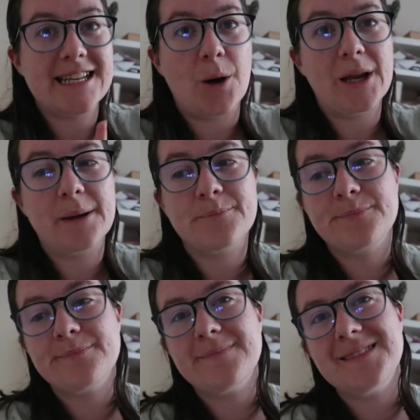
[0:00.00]
day I'll be like,
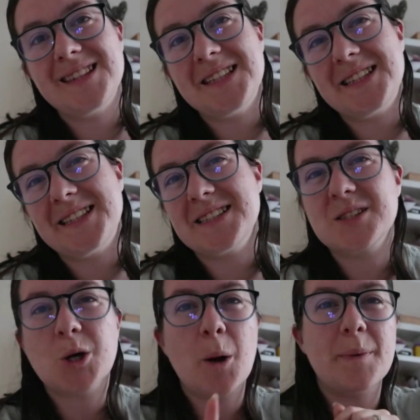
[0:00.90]
yeah,
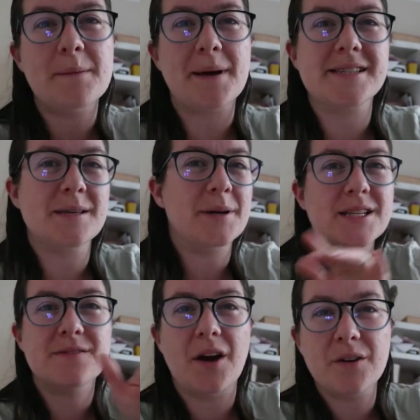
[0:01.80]
it's got a bit messy, but
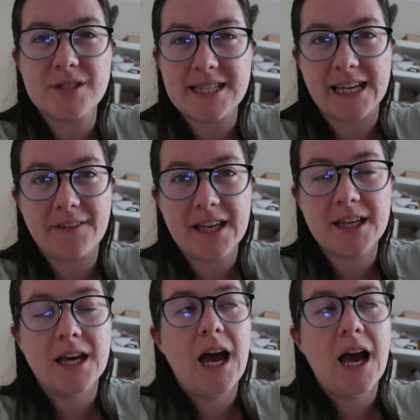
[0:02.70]
it's fine, I'll just leave it.